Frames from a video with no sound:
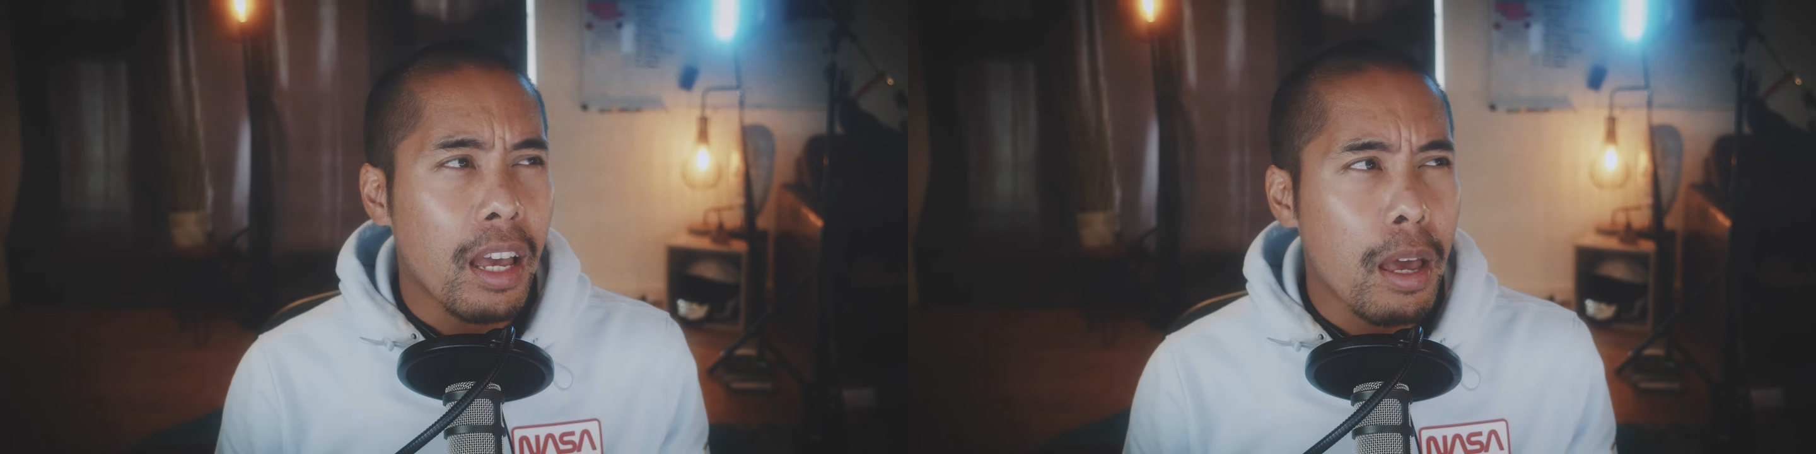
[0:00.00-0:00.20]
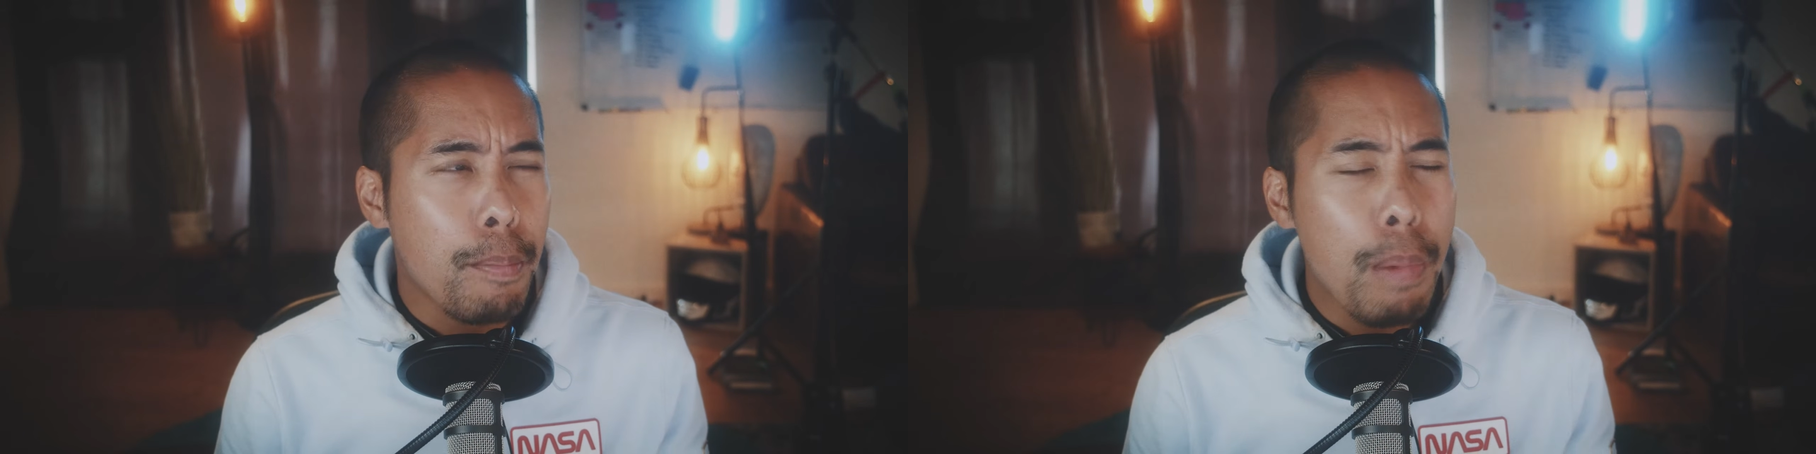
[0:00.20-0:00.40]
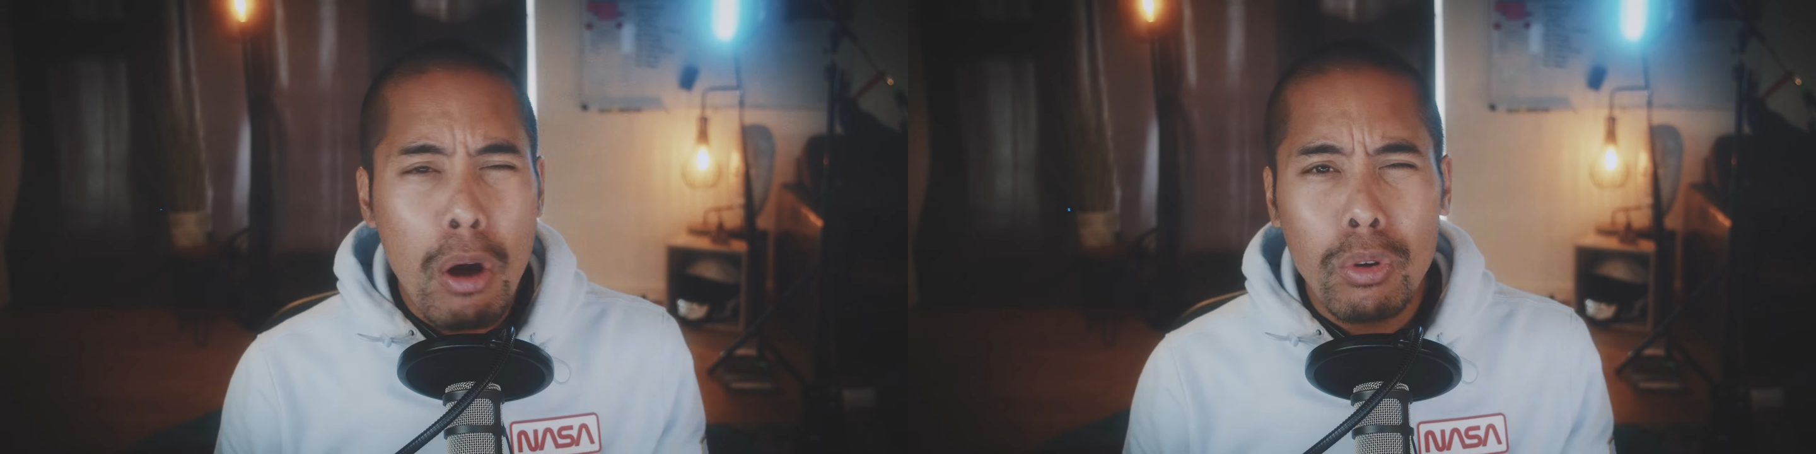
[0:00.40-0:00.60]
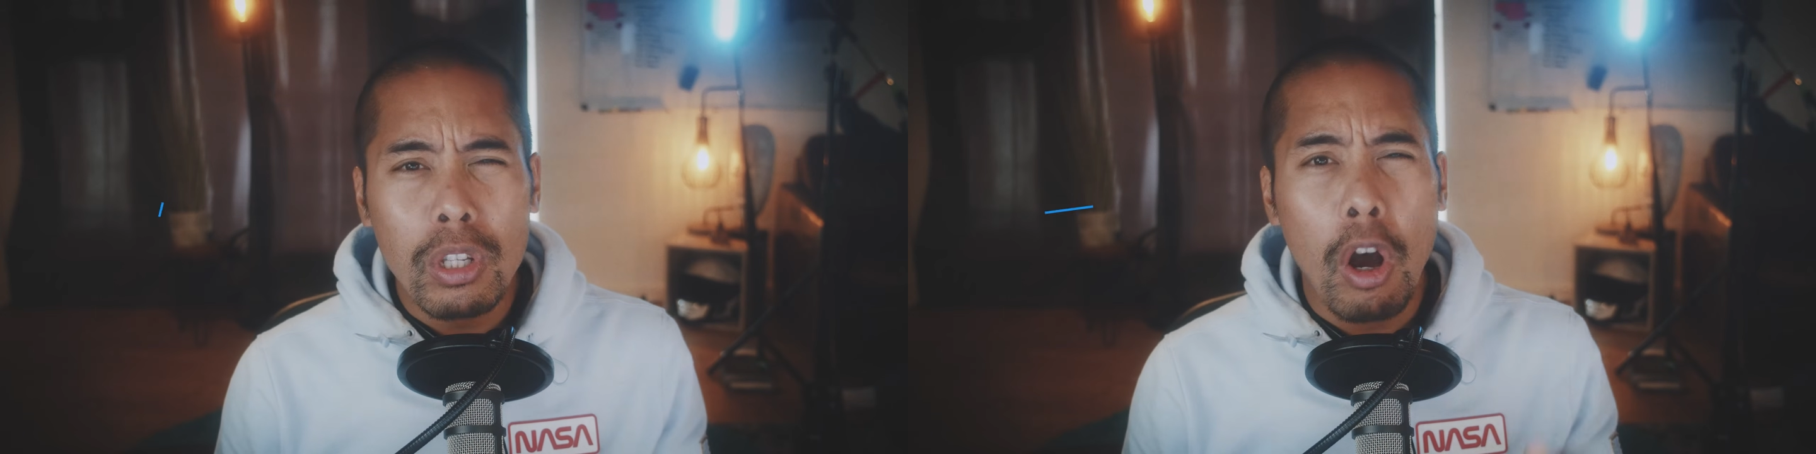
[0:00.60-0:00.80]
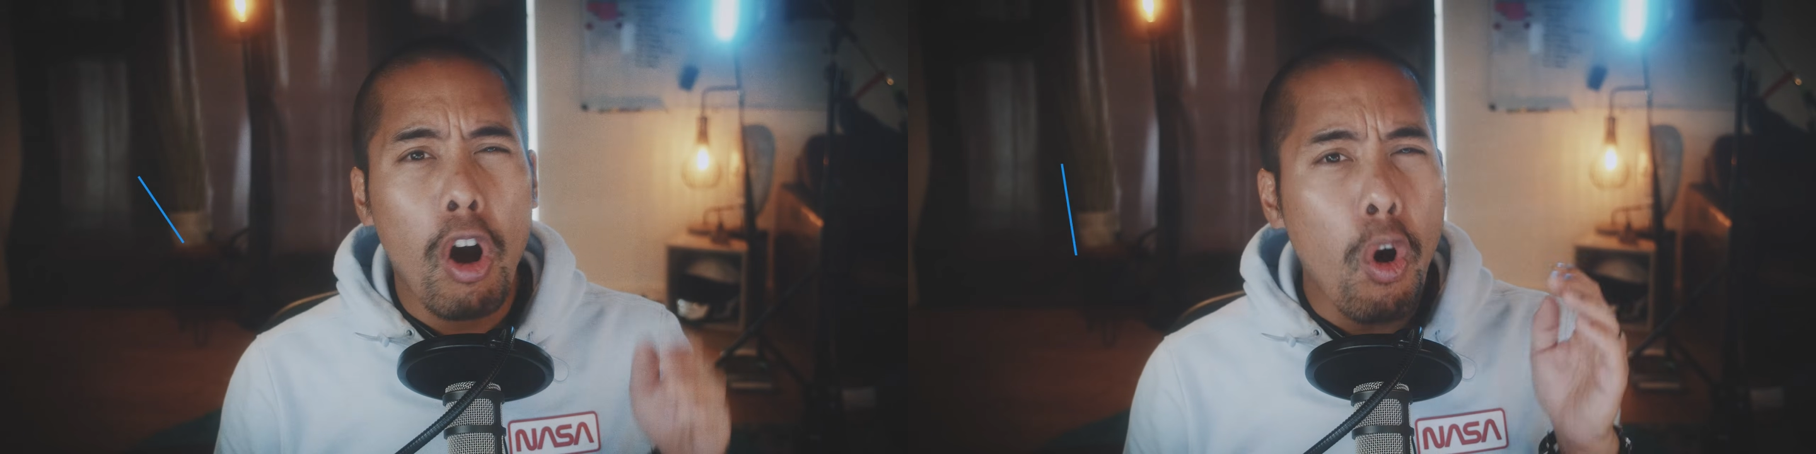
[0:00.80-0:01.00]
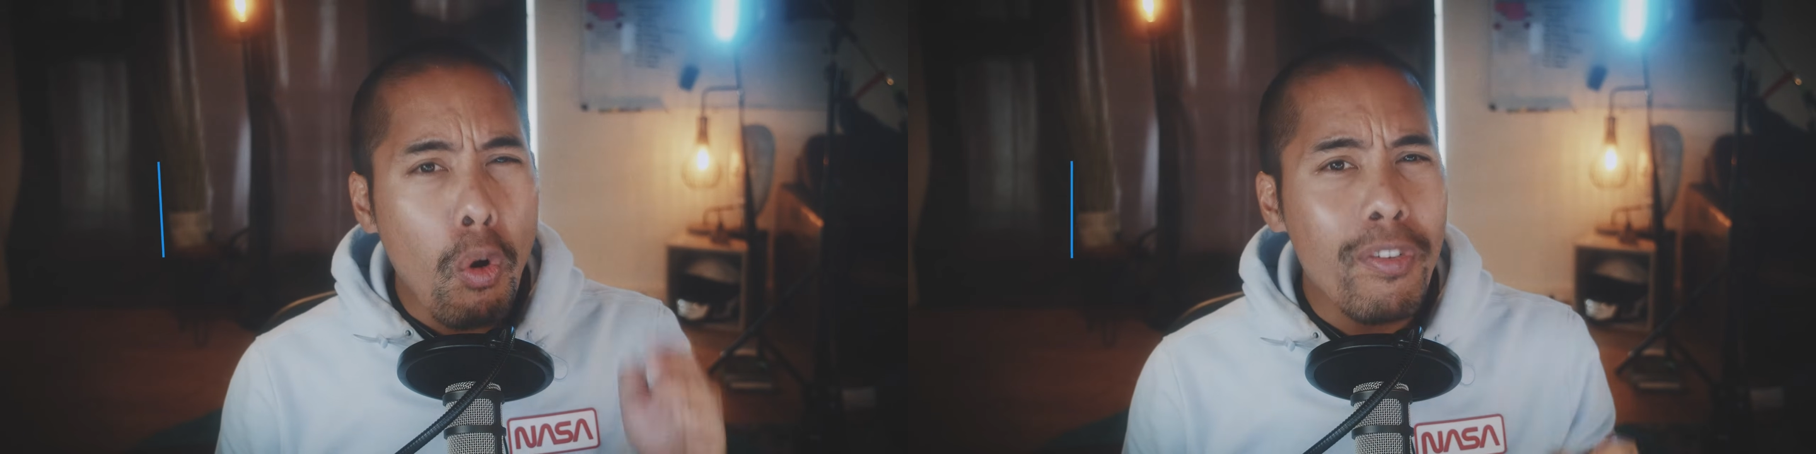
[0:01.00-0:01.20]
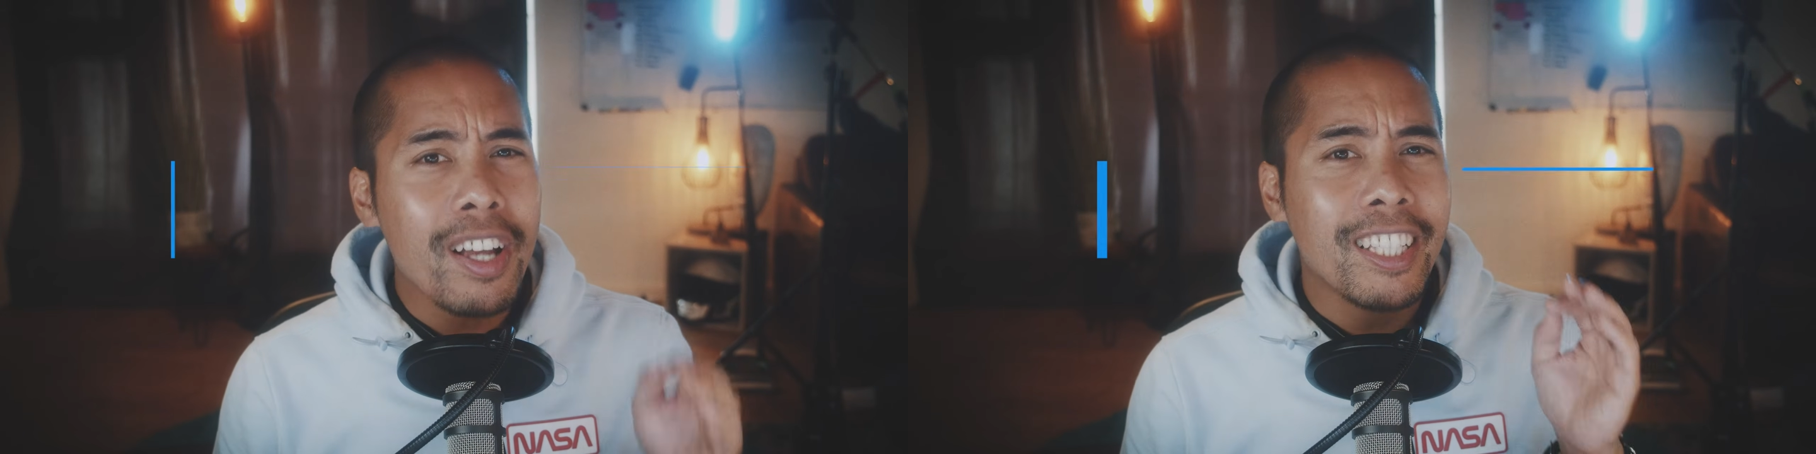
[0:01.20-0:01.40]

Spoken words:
about over